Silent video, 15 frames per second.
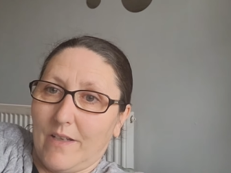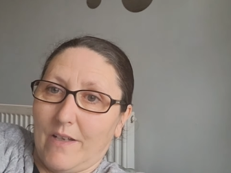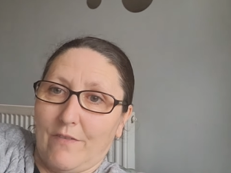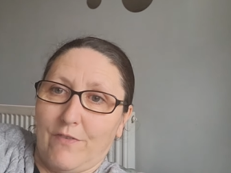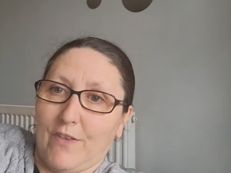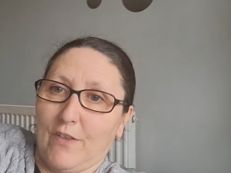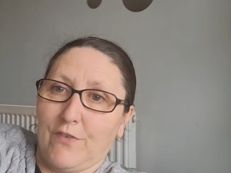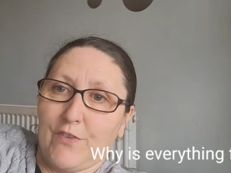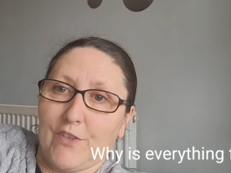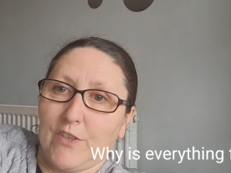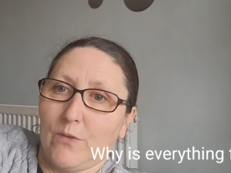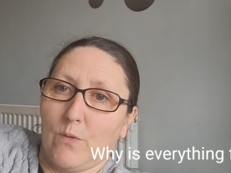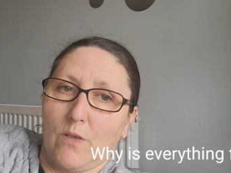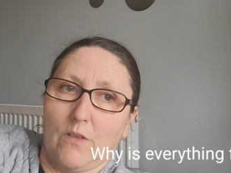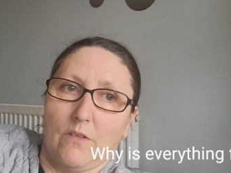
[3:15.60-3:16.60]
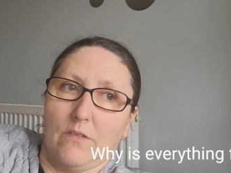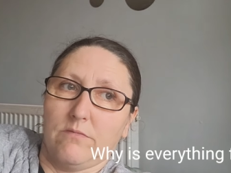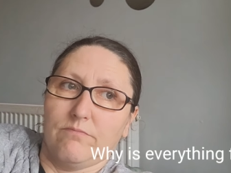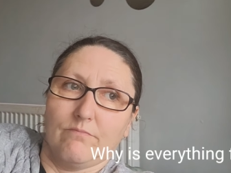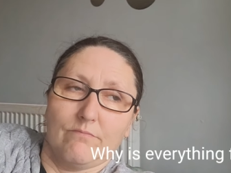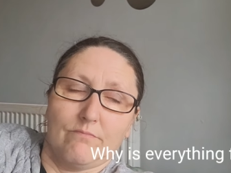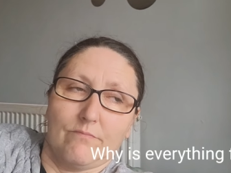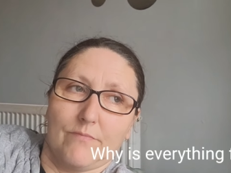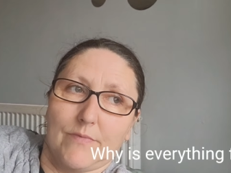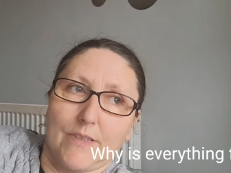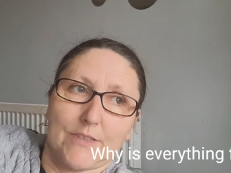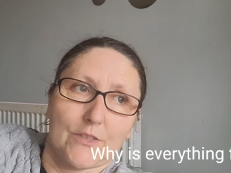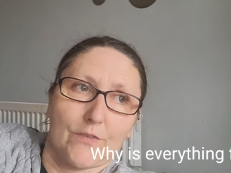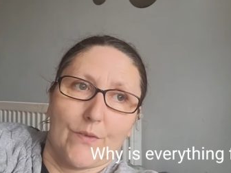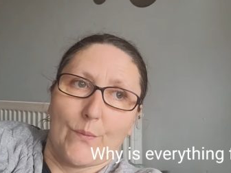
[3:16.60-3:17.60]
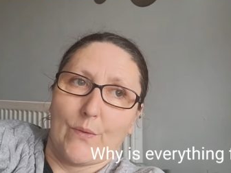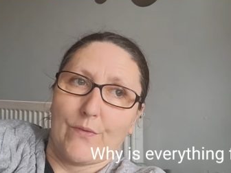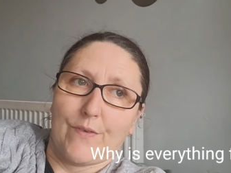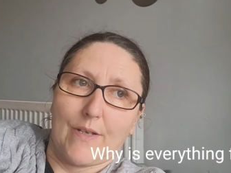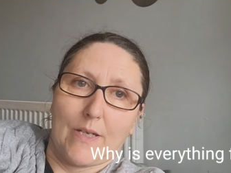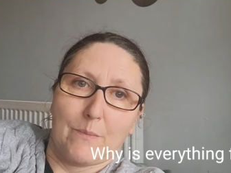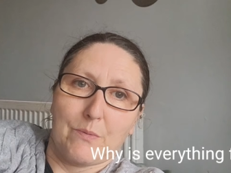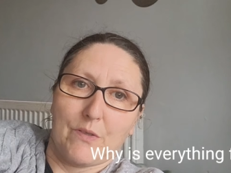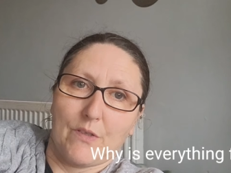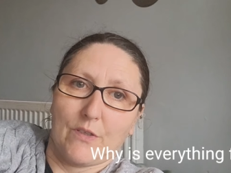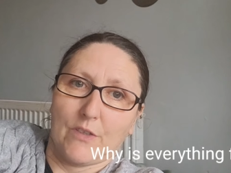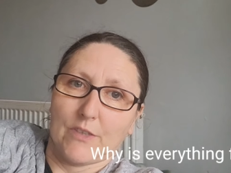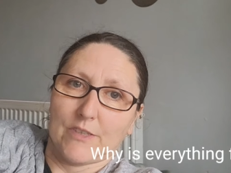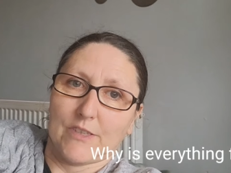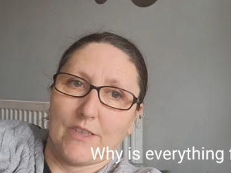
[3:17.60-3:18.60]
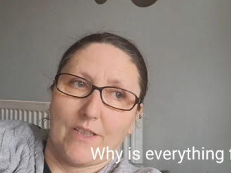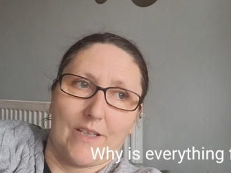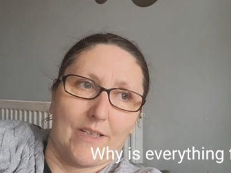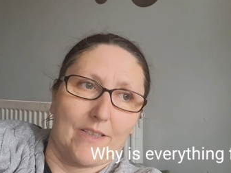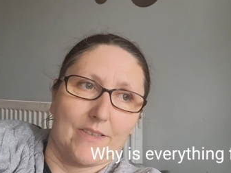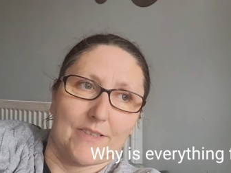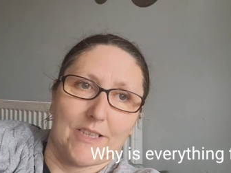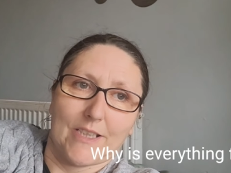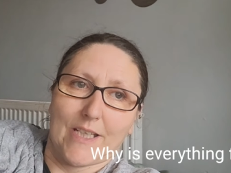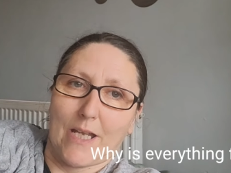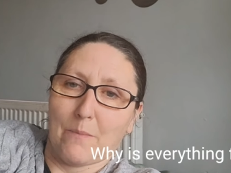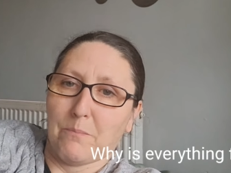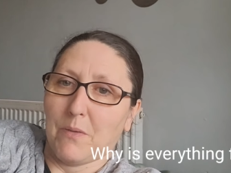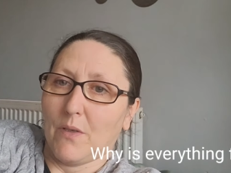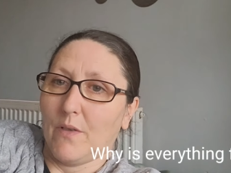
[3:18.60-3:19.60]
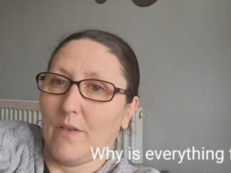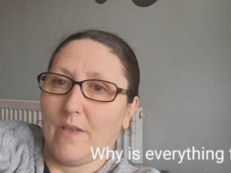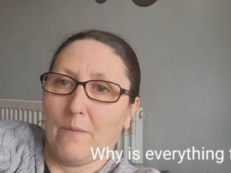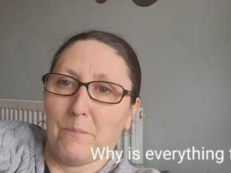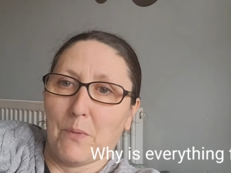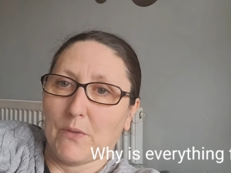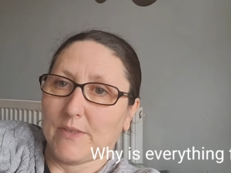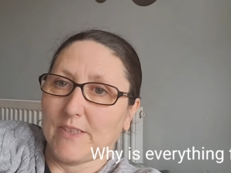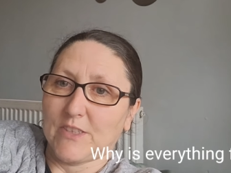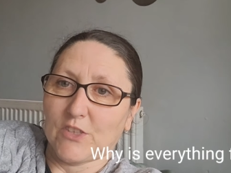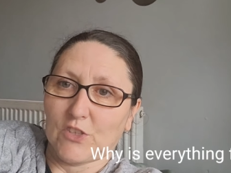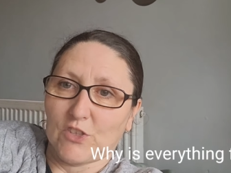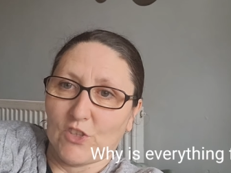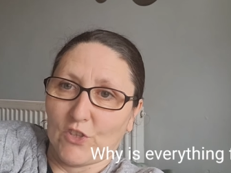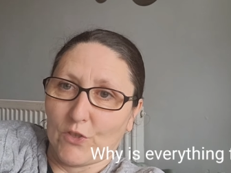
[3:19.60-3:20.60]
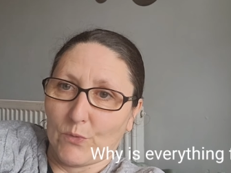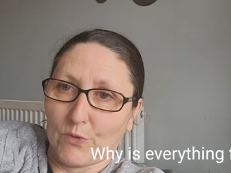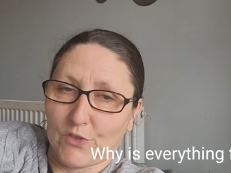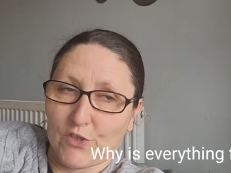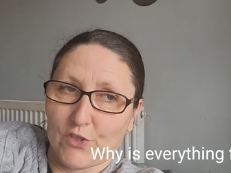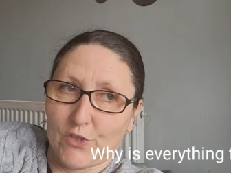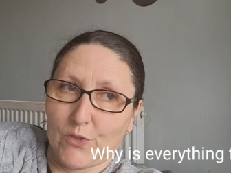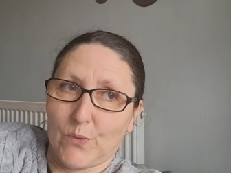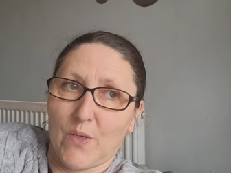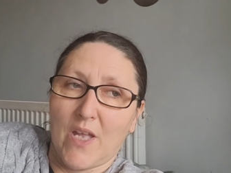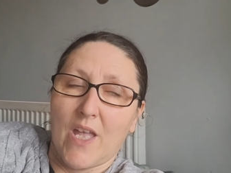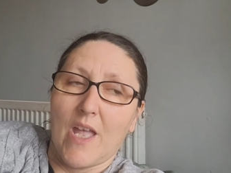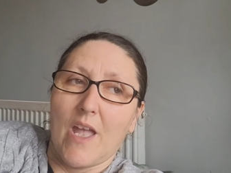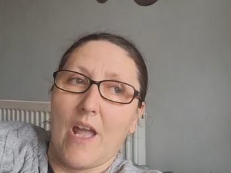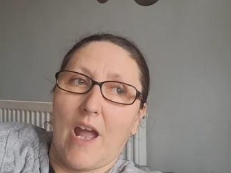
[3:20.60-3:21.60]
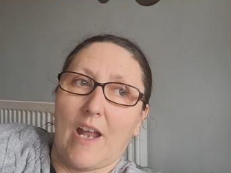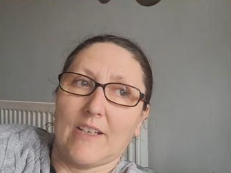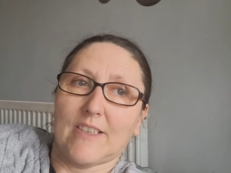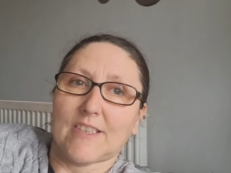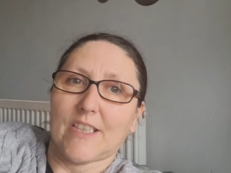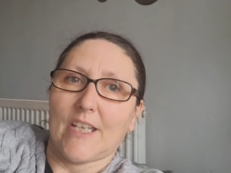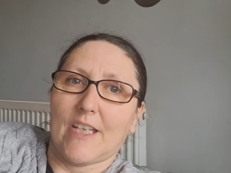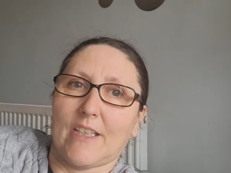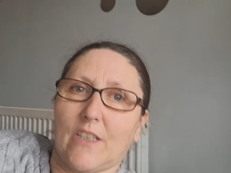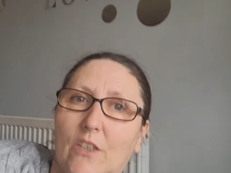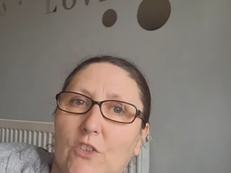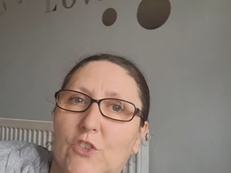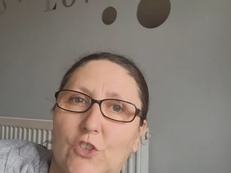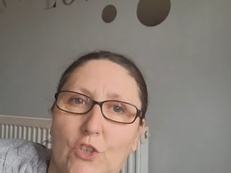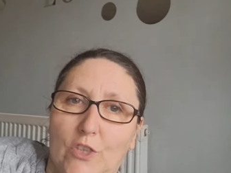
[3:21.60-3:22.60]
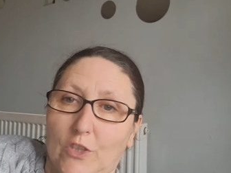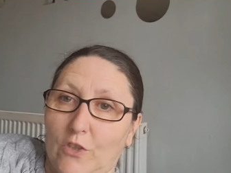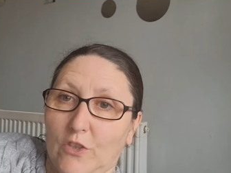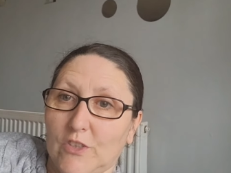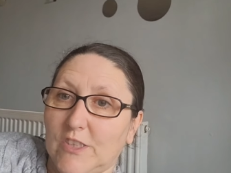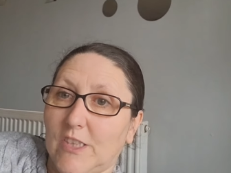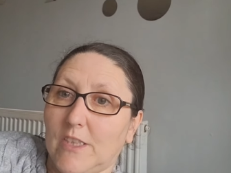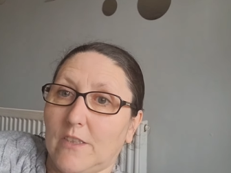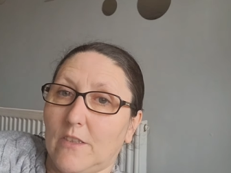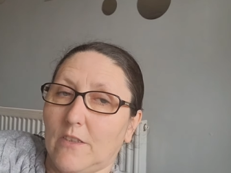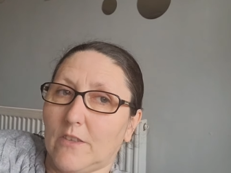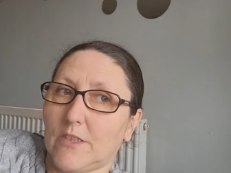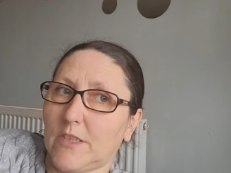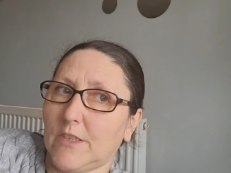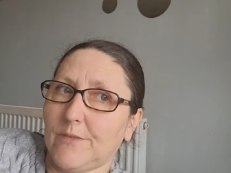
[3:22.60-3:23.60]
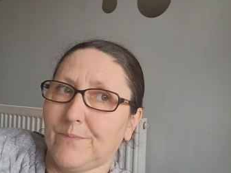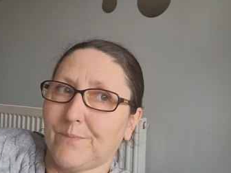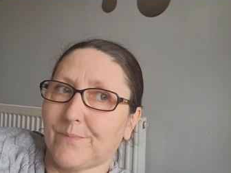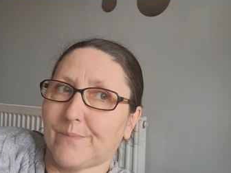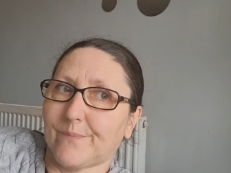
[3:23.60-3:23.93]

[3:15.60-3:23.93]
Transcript: I feel for you all. That's something with fibro because it's like our bodies just don't know what to do, and it's like, should I go and see a doctor?